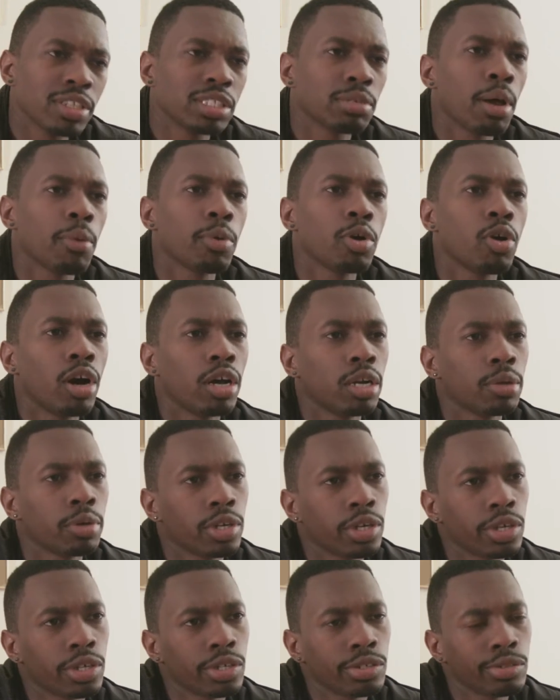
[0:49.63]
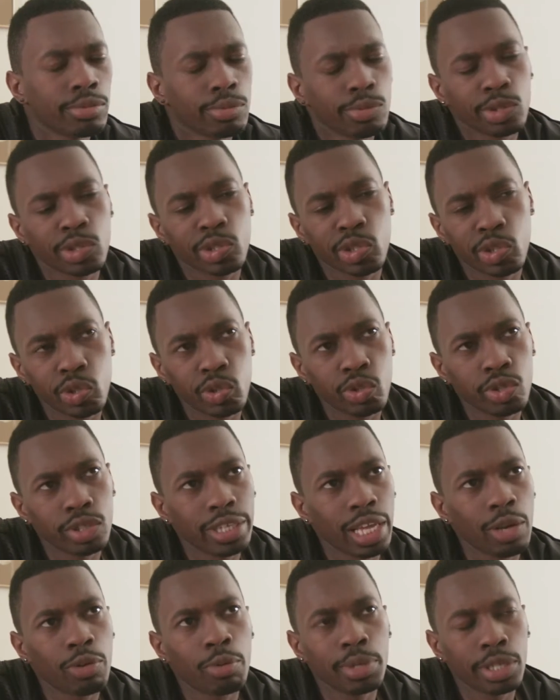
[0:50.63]
time I would go out, a girl was cool.
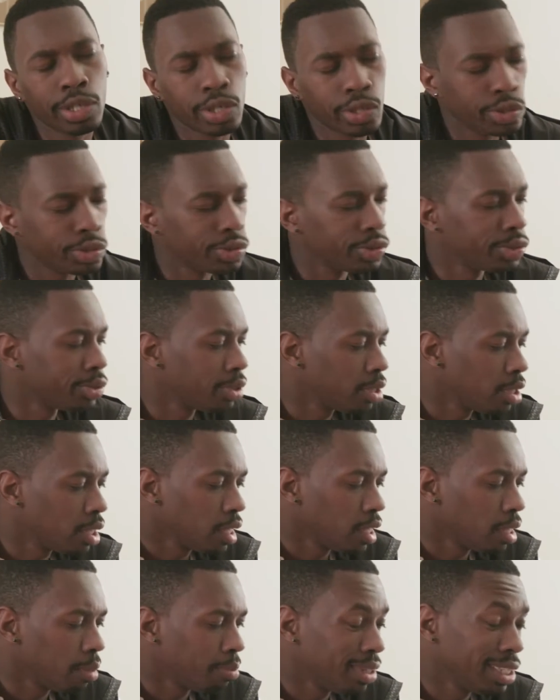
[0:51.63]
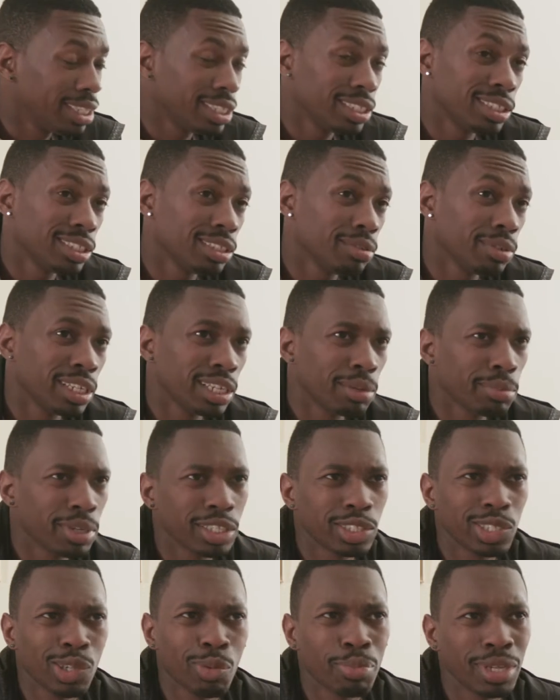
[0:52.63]
They would be cool. But then she would end up
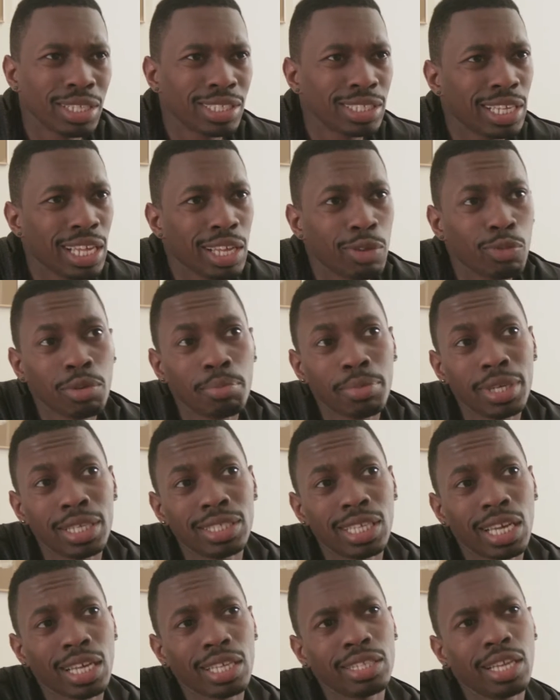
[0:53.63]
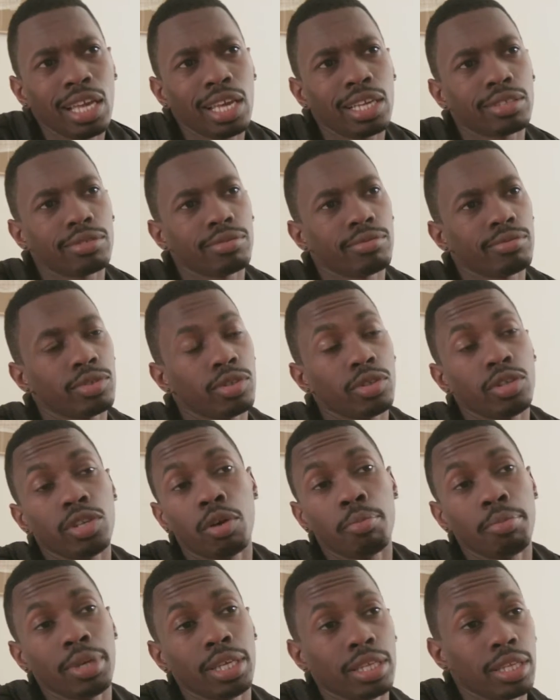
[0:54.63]
getting so busy that it wouldn't be a second date. So you know
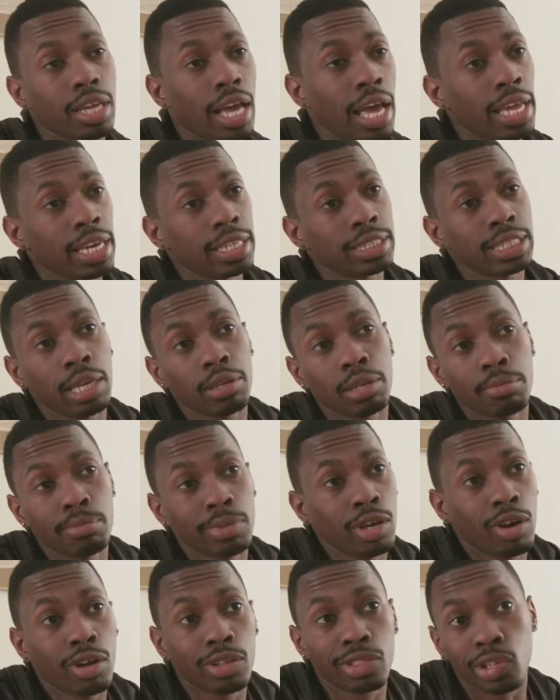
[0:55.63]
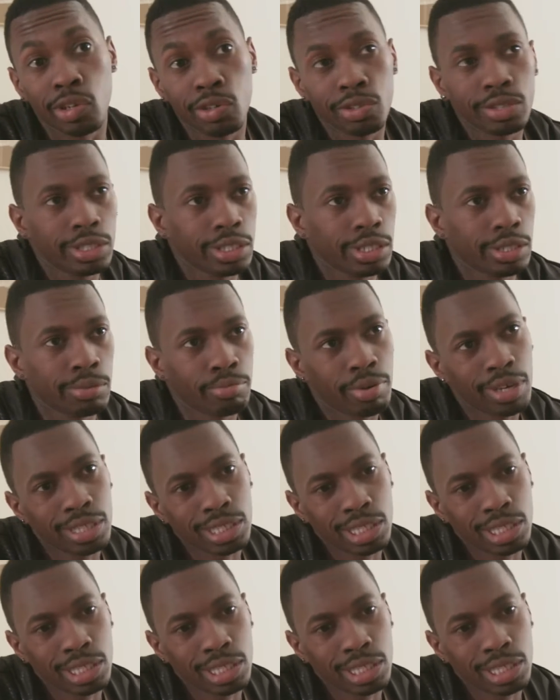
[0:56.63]
me, I ain't the type to be all thirsty and pressing